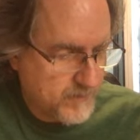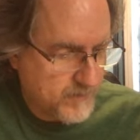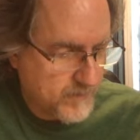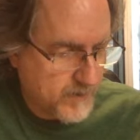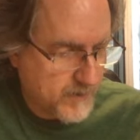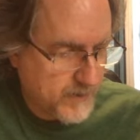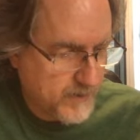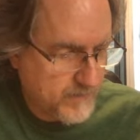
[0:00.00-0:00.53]

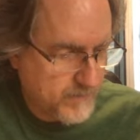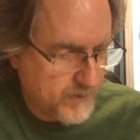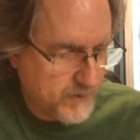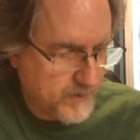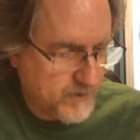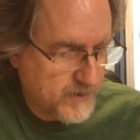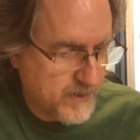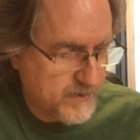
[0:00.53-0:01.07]
All right, we
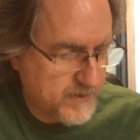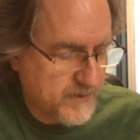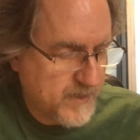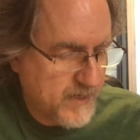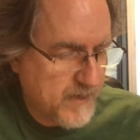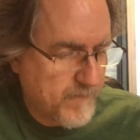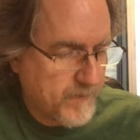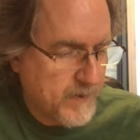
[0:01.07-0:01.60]
initialize like
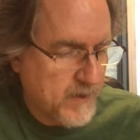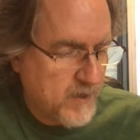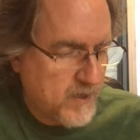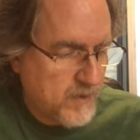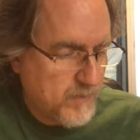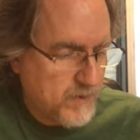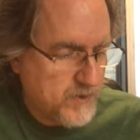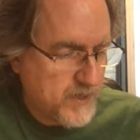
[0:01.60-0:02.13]
that.
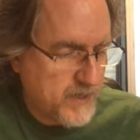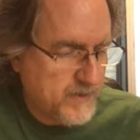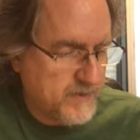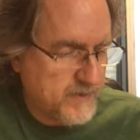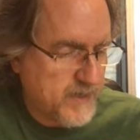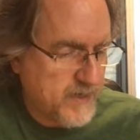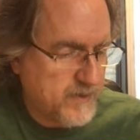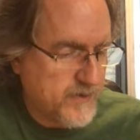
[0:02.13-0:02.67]
We check is
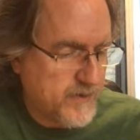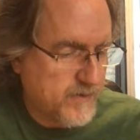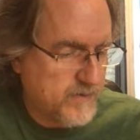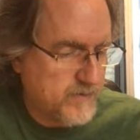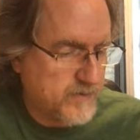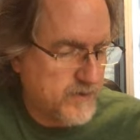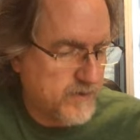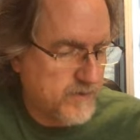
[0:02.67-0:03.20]
10 greater than
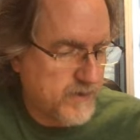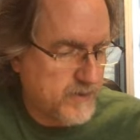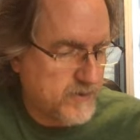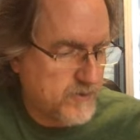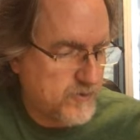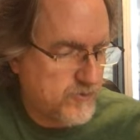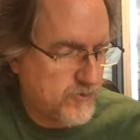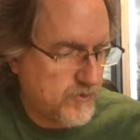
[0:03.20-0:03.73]
0. That's
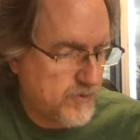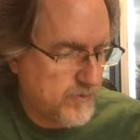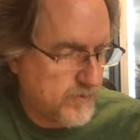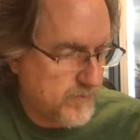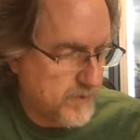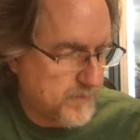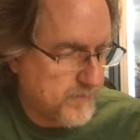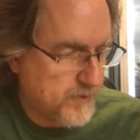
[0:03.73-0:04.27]
true.
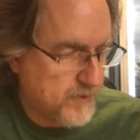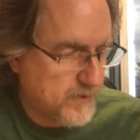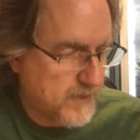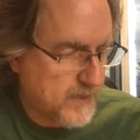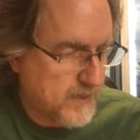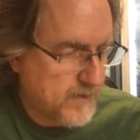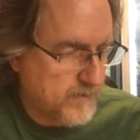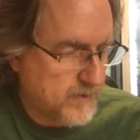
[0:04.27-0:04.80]
We print
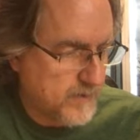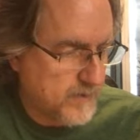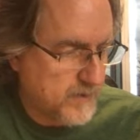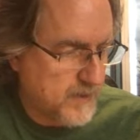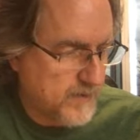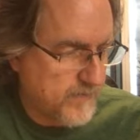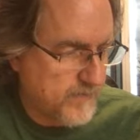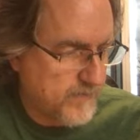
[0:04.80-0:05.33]
out. I'm going to
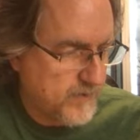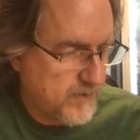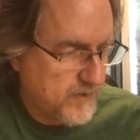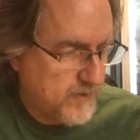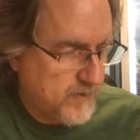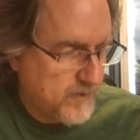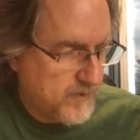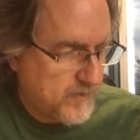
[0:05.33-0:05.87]
have,
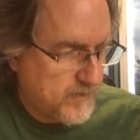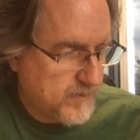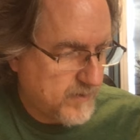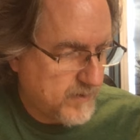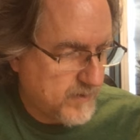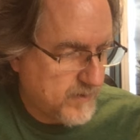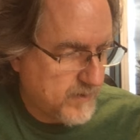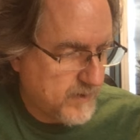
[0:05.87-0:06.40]

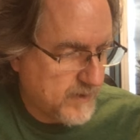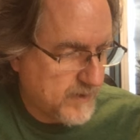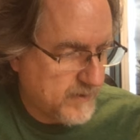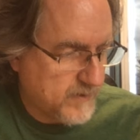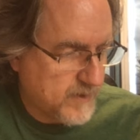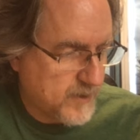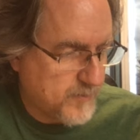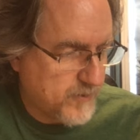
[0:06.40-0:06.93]
again, I like to
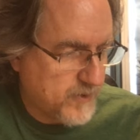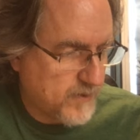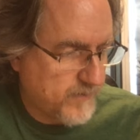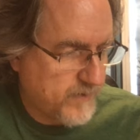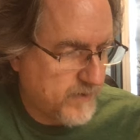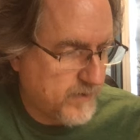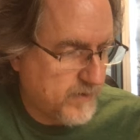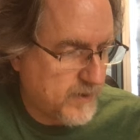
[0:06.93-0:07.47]
kind of put off
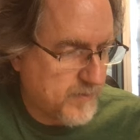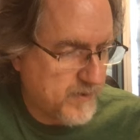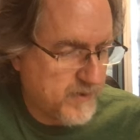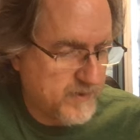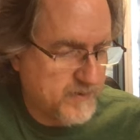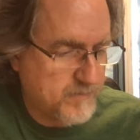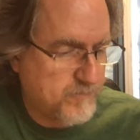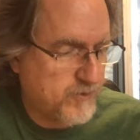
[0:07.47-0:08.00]
here how many
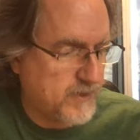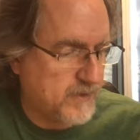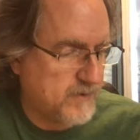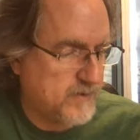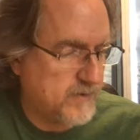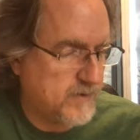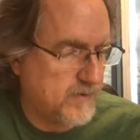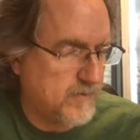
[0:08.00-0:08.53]
things print.
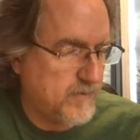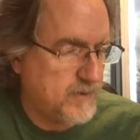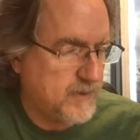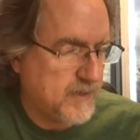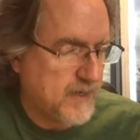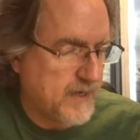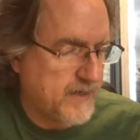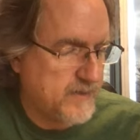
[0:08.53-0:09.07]
So
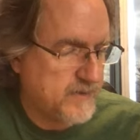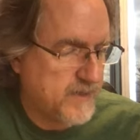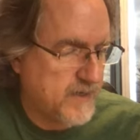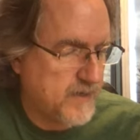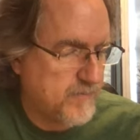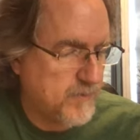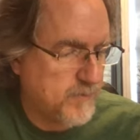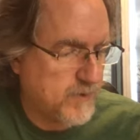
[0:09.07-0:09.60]
I is
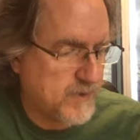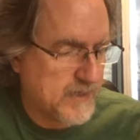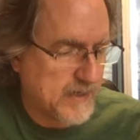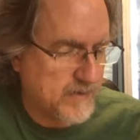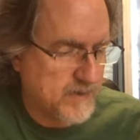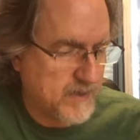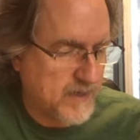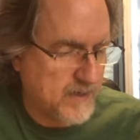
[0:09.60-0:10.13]
10. We print
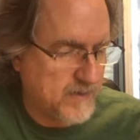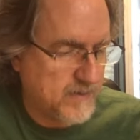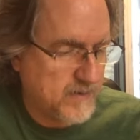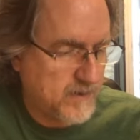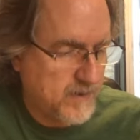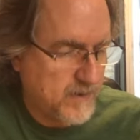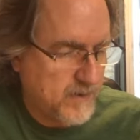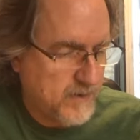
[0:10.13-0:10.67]
out 10.
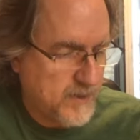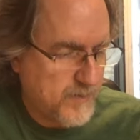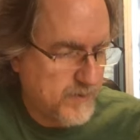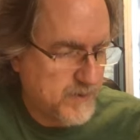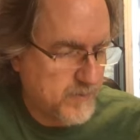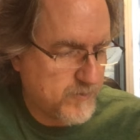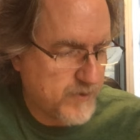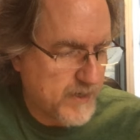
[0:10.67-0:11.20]
Then we
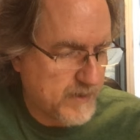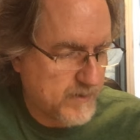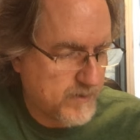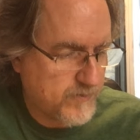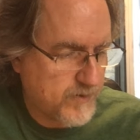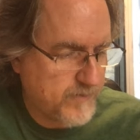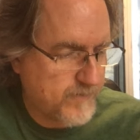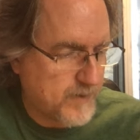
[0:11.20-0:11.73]
subtract
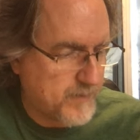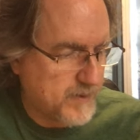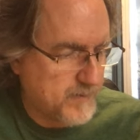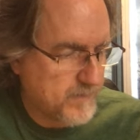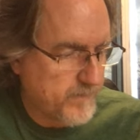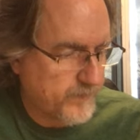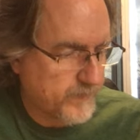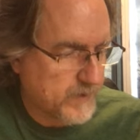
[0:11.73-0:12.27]
3 from it.
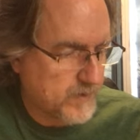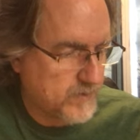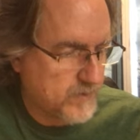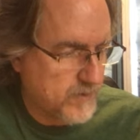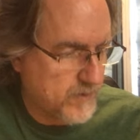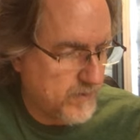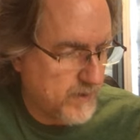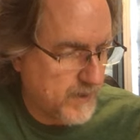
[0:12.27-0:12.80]

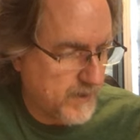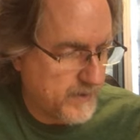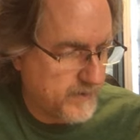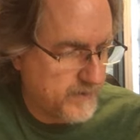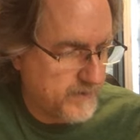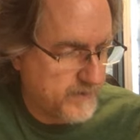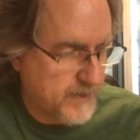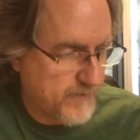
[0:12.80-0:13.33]
So I is
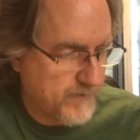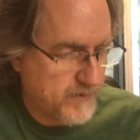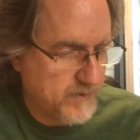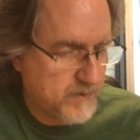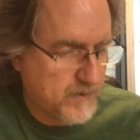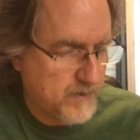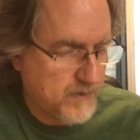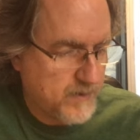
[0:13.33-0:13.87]
7.
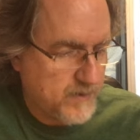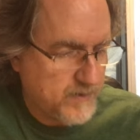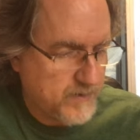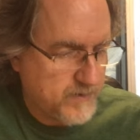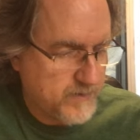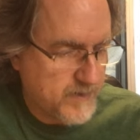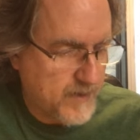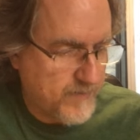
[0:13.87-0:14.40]

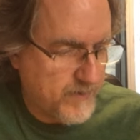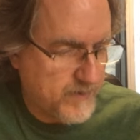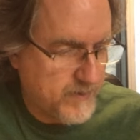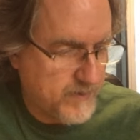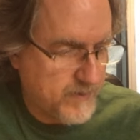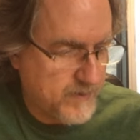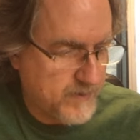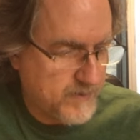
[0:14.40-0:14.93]
7
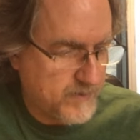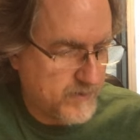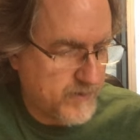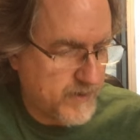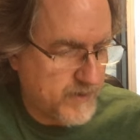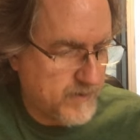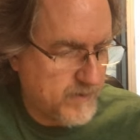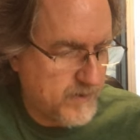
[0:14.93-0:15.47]
is
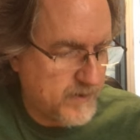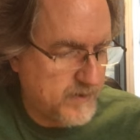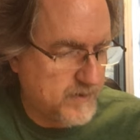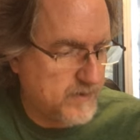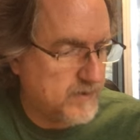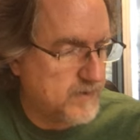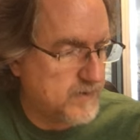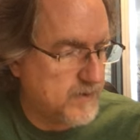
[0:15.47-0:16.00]
greater than
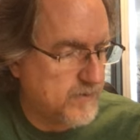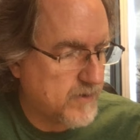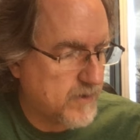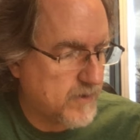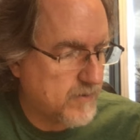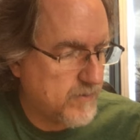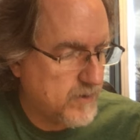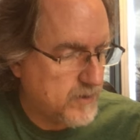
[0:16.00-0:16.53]

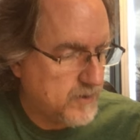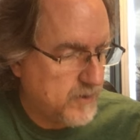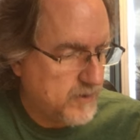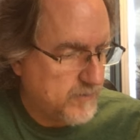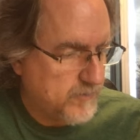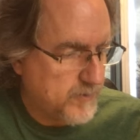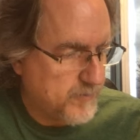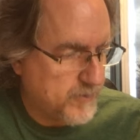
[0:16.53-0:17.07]
0.
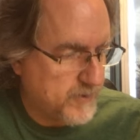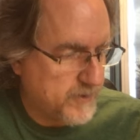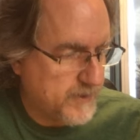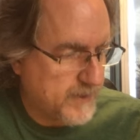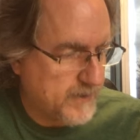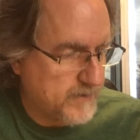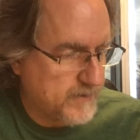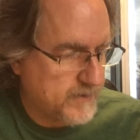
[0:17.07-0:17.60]
we print
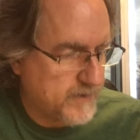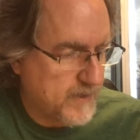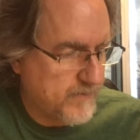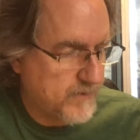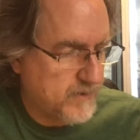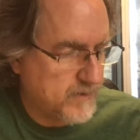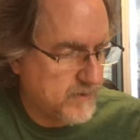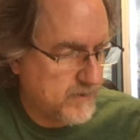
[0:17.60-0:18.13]
out
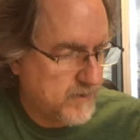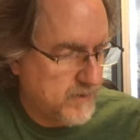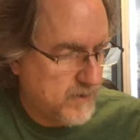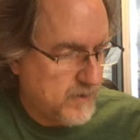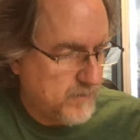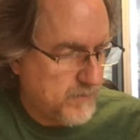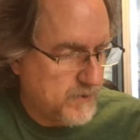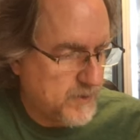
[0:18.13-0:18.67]
7,
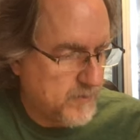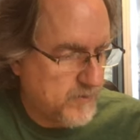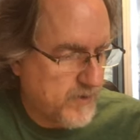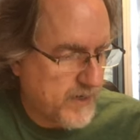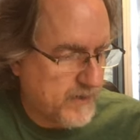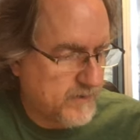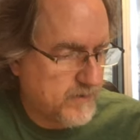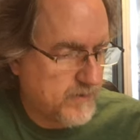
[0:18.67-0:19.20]
we
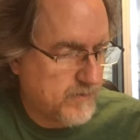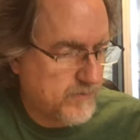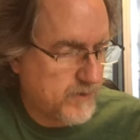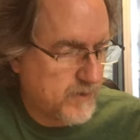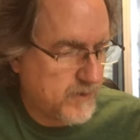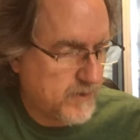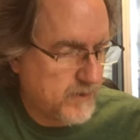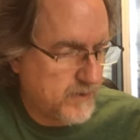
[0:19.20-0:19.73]
subtract
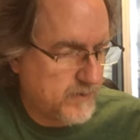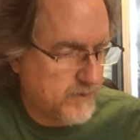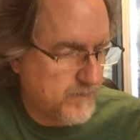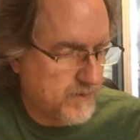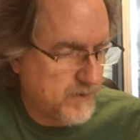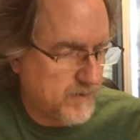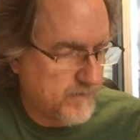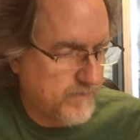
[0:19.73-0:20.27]
3, so we
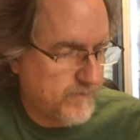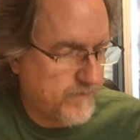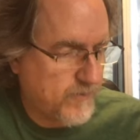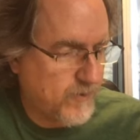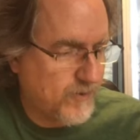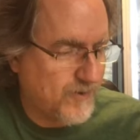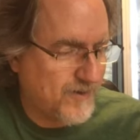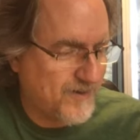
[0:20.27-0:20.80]
get
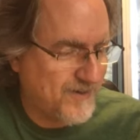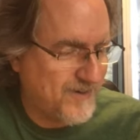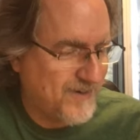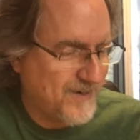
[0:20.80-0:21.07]
4.